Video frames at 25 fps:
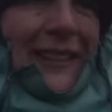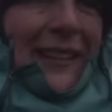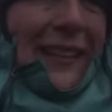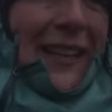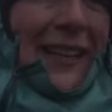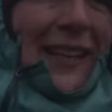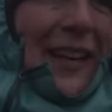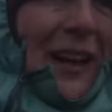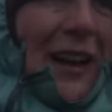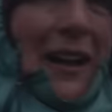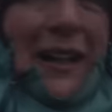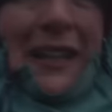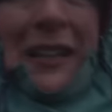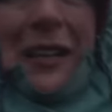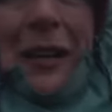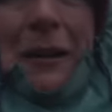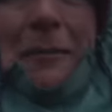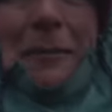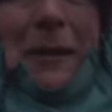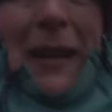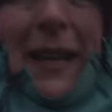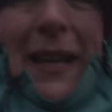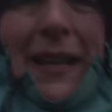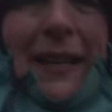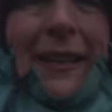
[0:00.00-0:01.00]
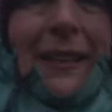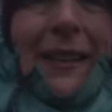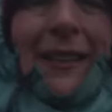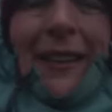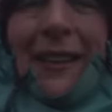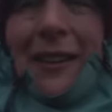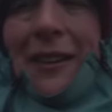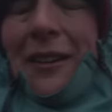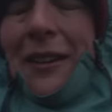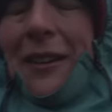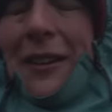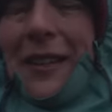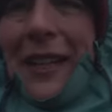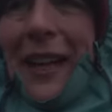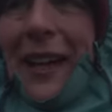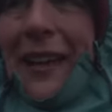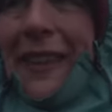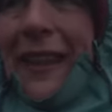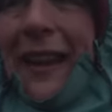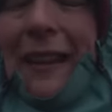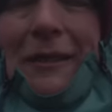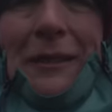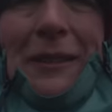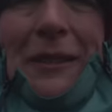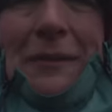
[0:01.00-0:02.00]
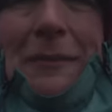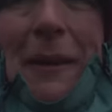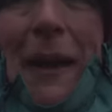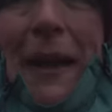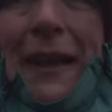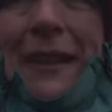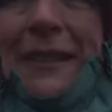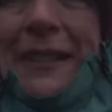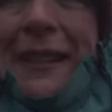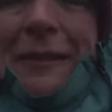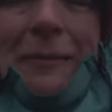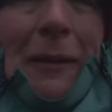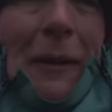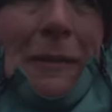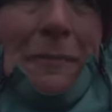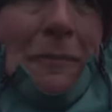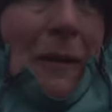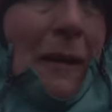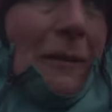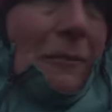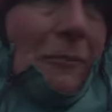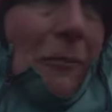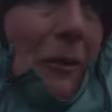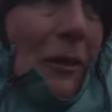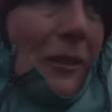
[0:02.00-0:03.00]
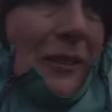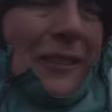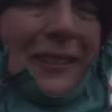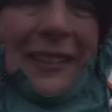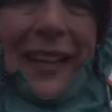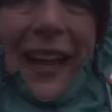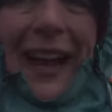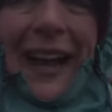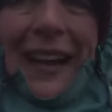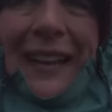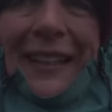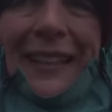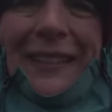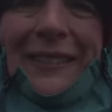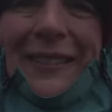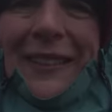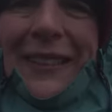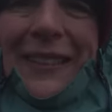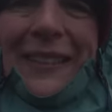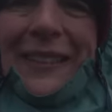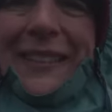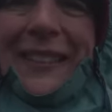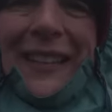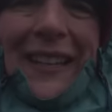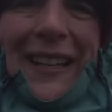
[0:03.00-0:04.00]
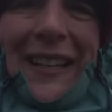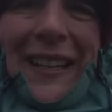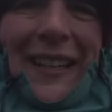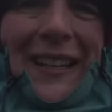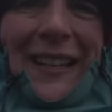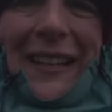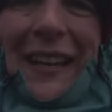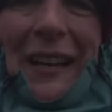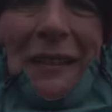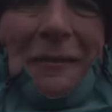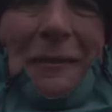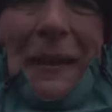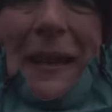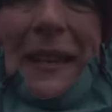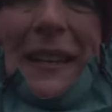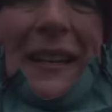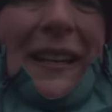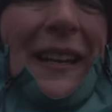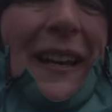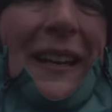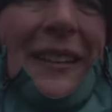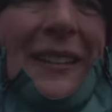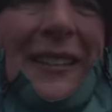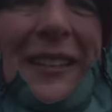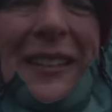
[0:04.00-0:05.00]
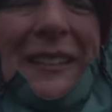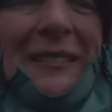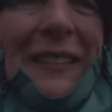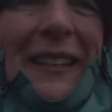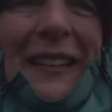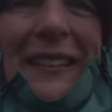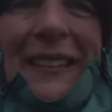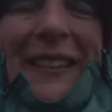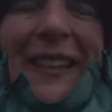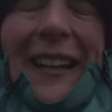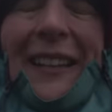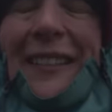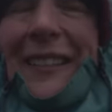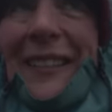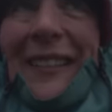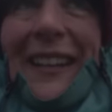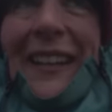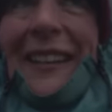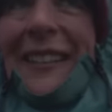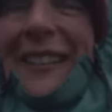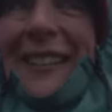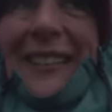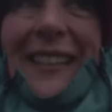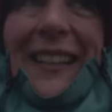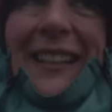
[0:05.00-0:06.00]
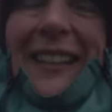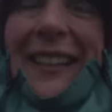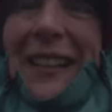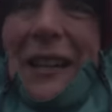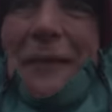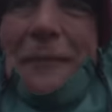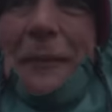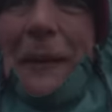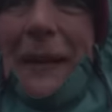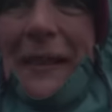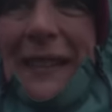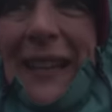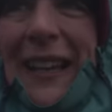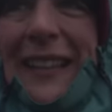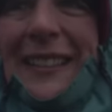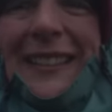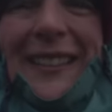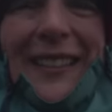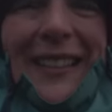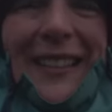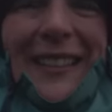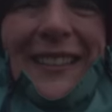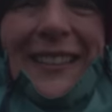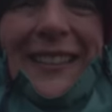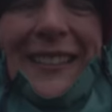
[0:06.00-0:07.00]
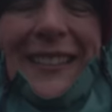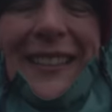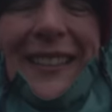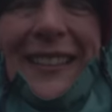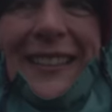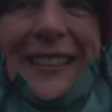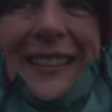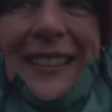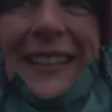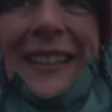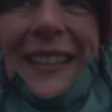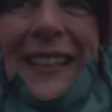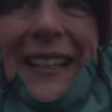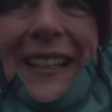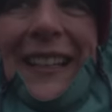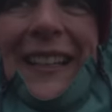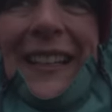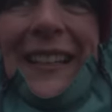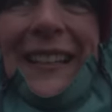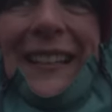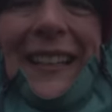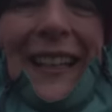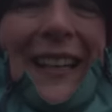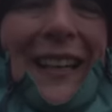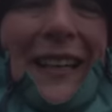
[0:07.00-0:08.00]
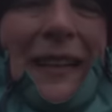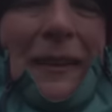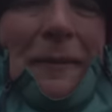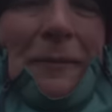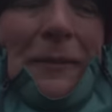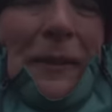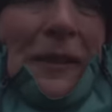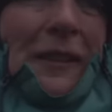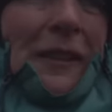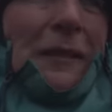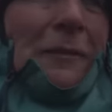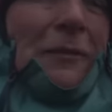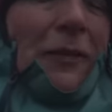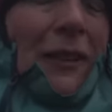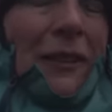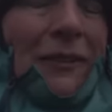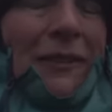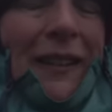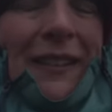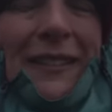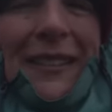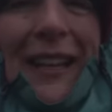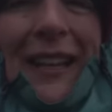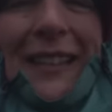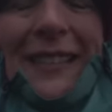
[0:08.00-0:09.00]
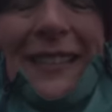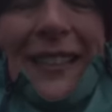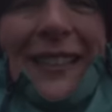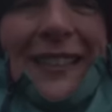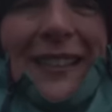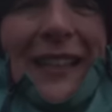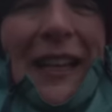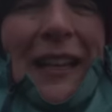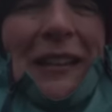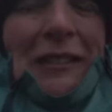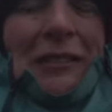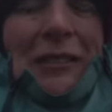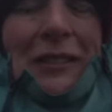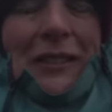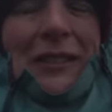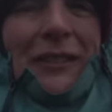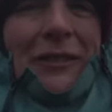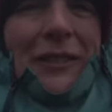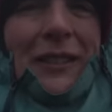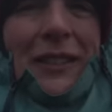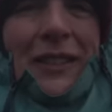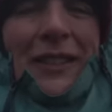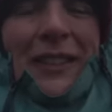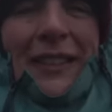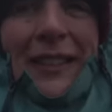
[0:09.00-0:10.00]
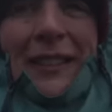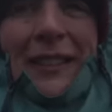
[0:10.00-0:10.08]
like High Cup Nick, and you think, oh yeah, that was amazing. When when was that? It was, you know, a week ago, two weeks ago. Oh no, it was like a couple of days ago. So yeah, it's going to feel fantastic to get across the finish